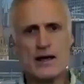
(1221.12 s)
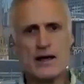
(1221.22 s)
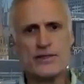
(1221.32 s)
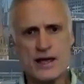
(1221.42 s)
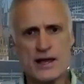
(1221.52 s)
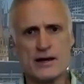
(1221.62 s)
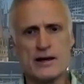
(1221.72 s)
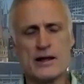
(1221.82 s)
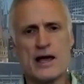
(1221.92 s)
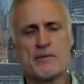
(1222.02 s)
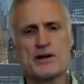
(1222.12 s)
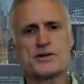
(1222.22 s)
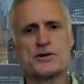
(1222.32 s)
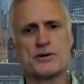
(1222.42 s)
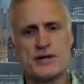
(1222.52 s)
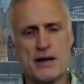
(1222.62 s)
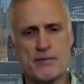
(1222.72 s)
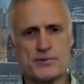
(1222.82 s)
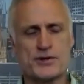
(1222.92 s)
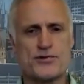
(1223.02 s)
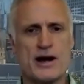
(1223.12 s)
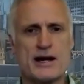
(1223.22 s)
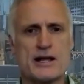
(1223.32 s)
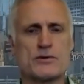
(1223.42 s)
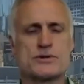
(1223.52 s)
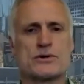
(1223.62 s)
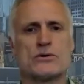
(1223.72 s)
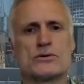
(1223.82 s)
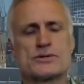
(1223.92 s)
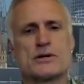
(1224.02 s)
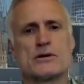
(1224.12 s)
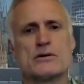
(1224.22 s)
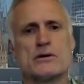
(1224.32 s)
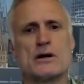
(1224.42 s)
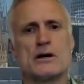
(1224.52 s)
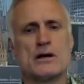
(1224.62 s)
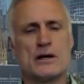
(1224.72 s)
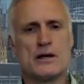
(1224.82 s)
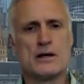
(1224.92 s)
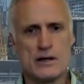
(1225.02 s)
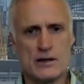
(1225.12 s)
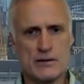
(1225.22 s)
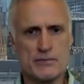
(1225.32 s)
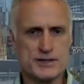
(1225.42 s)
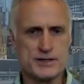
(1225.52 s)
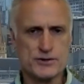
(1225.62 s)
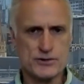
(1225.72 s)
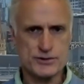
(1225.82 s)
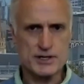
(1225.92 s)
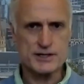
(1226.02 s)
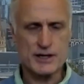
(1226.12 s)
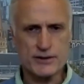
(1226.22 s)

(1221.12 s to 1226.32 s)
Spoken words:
And then how much you adapt to training was also based on your genes.